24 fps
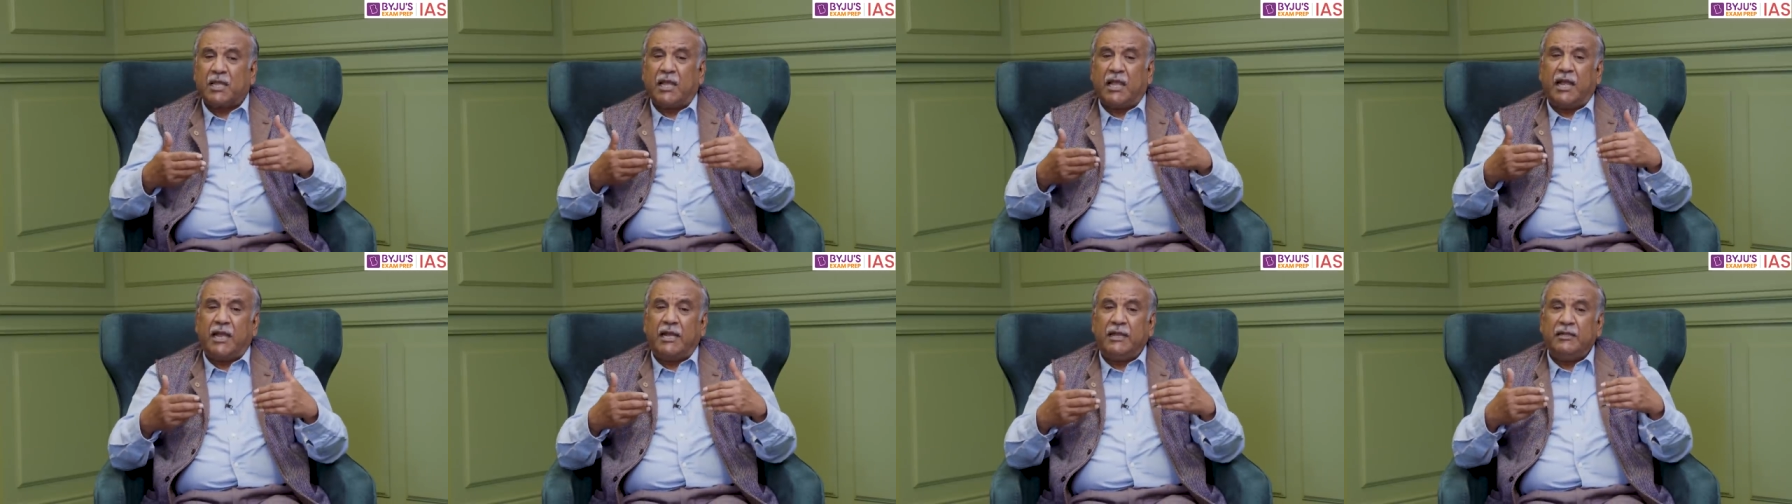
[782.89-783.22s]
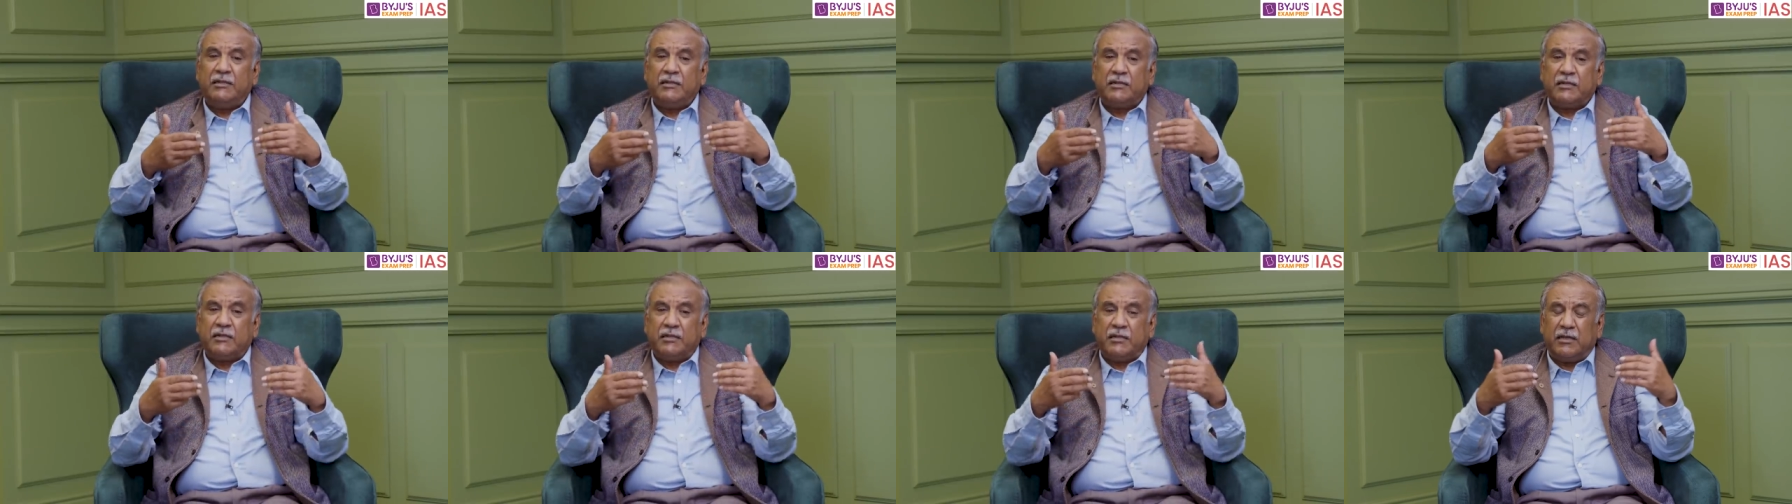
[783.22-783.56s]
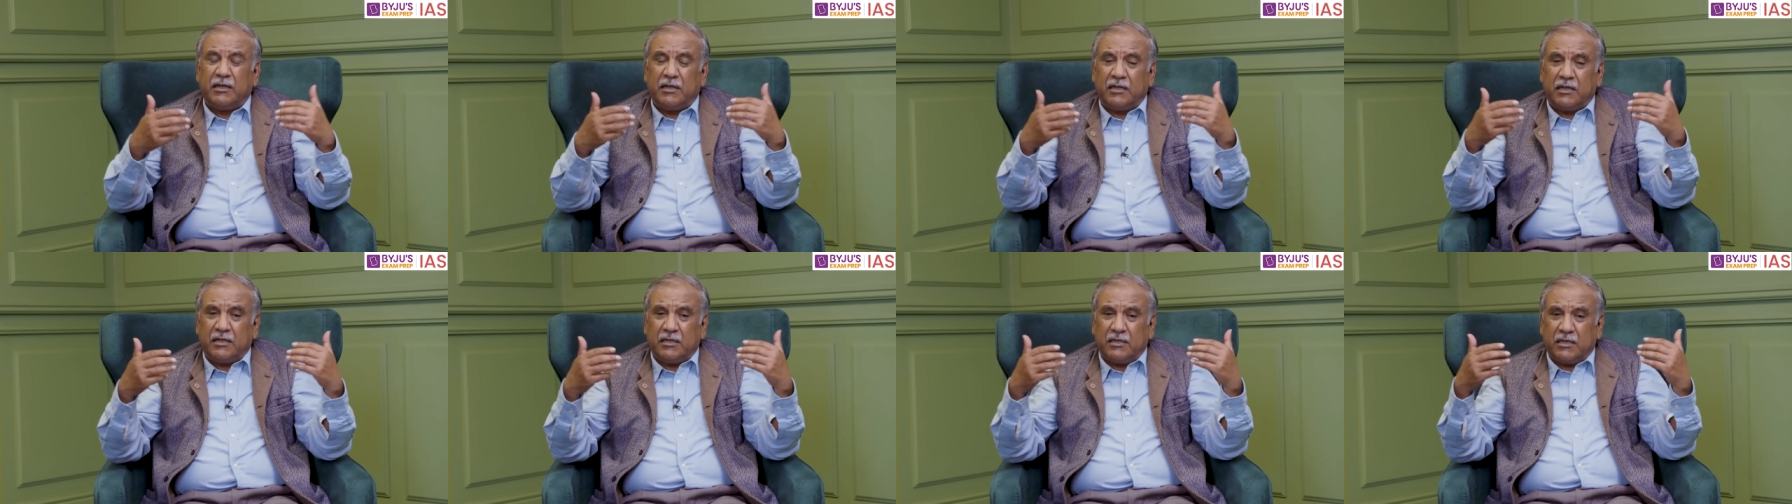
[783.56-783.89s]
And
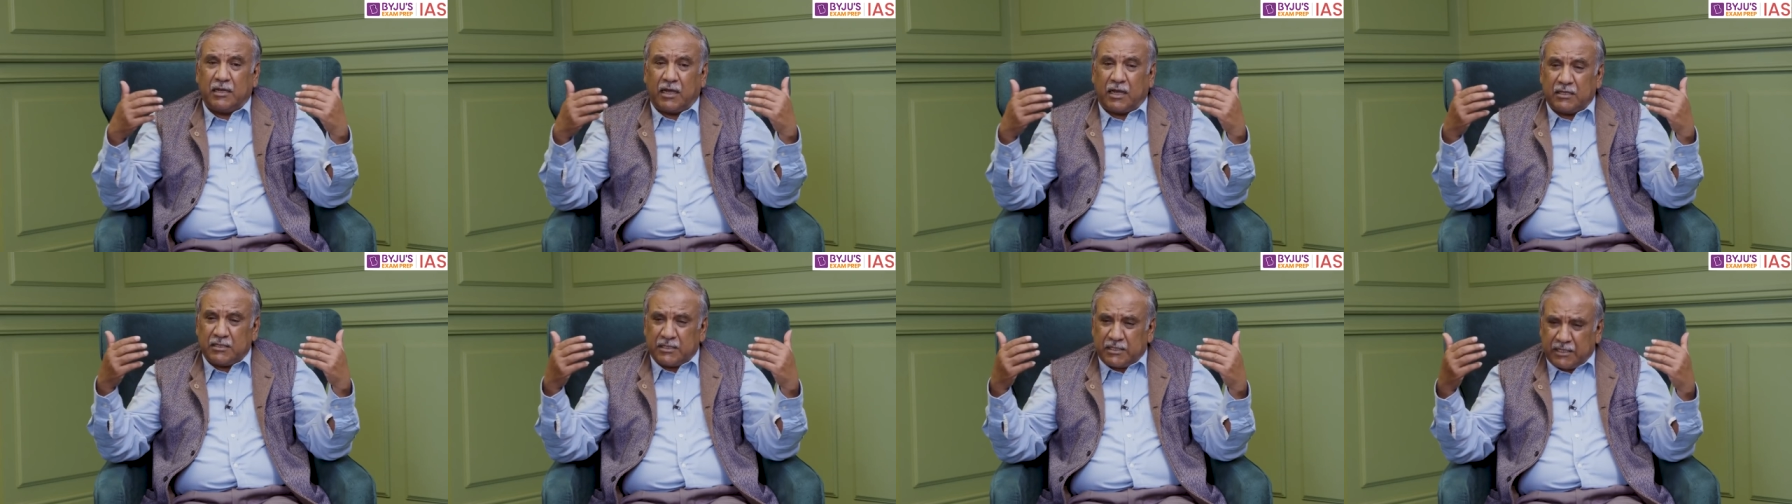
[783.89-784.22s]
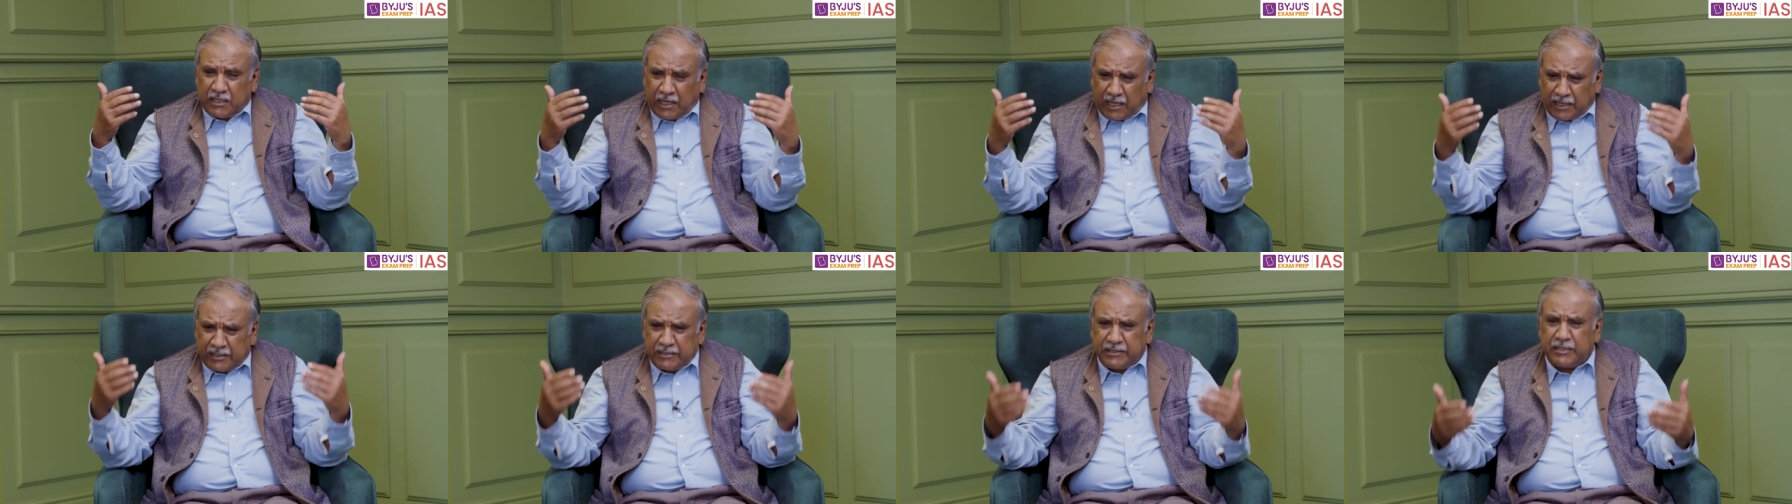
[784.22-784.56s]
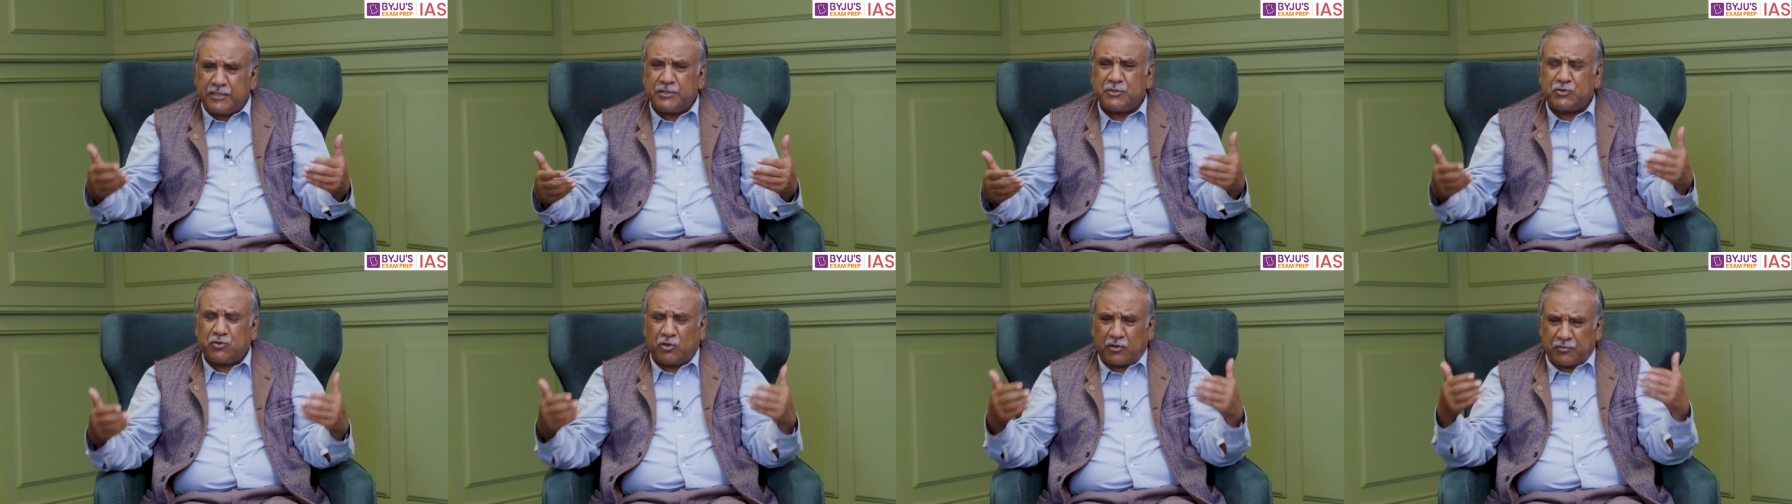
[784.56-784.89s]
the
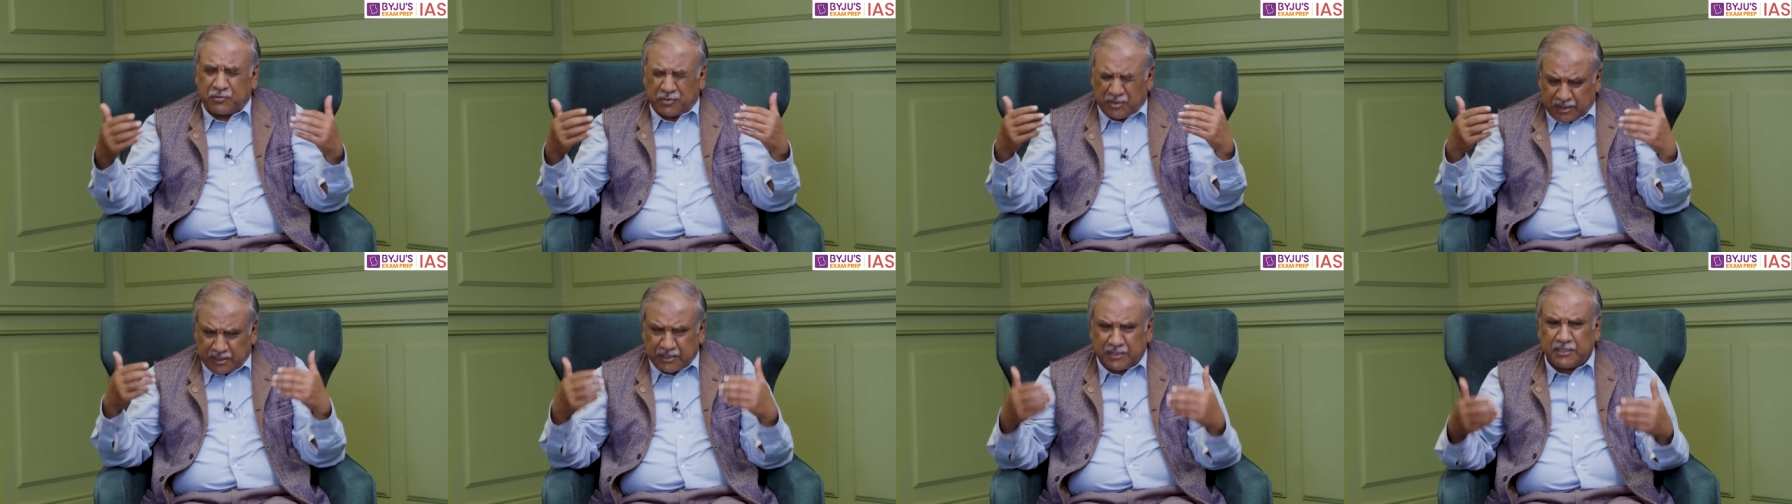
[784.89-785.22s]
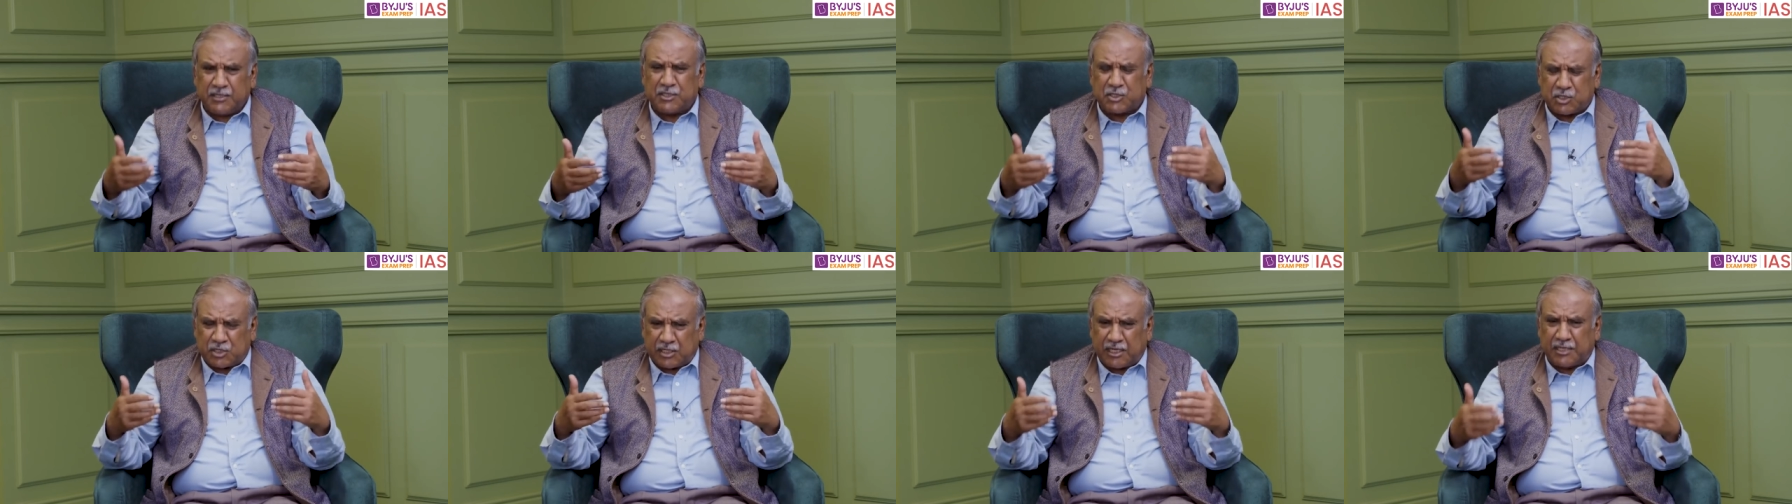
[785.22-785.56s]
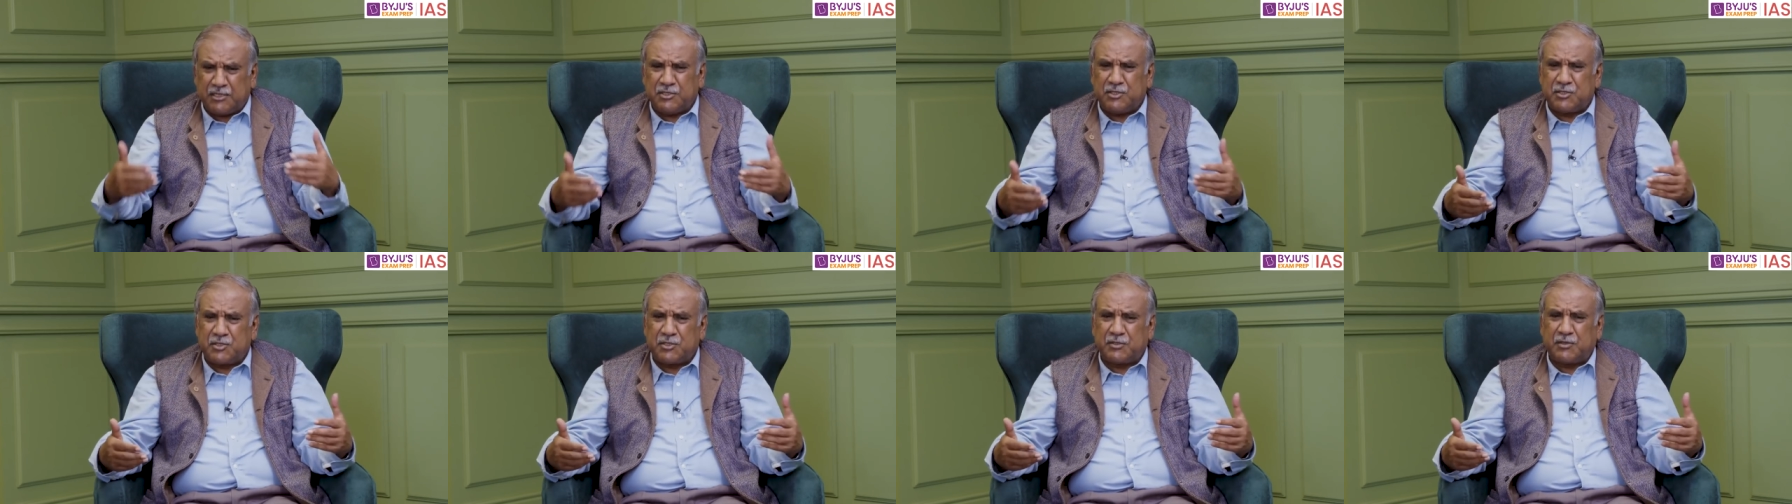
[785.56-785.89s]
IAS officer, in a
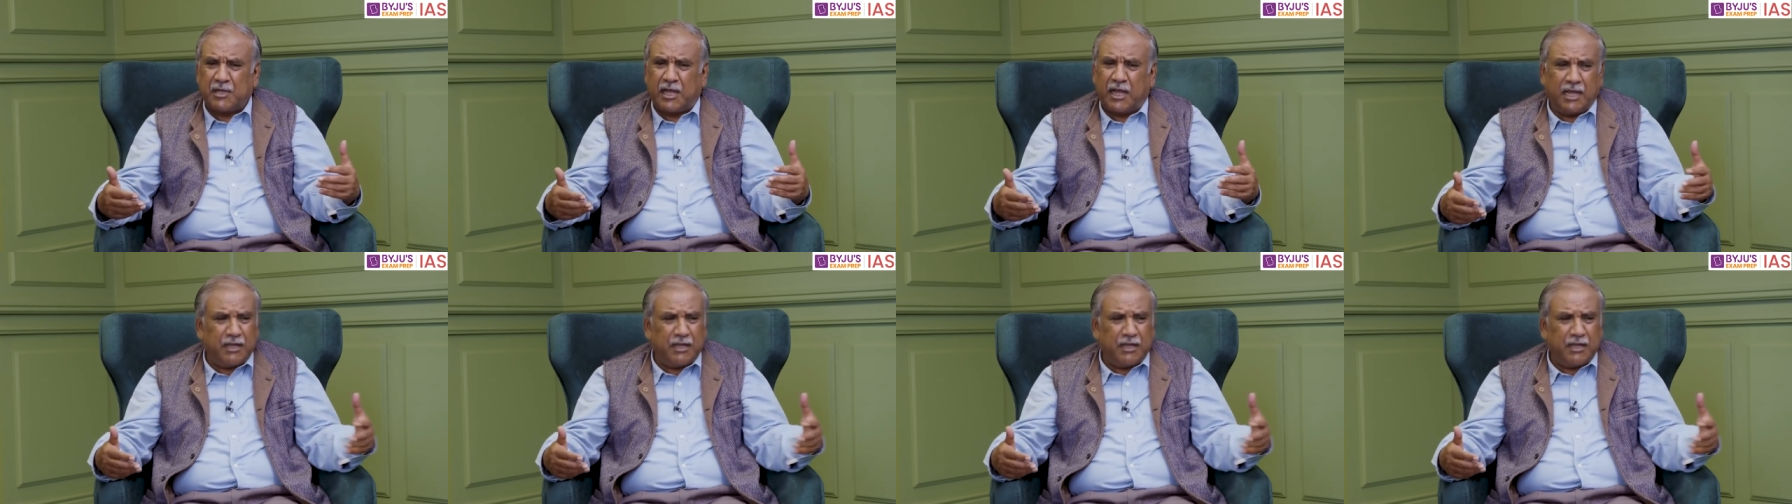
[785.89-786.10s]
sense,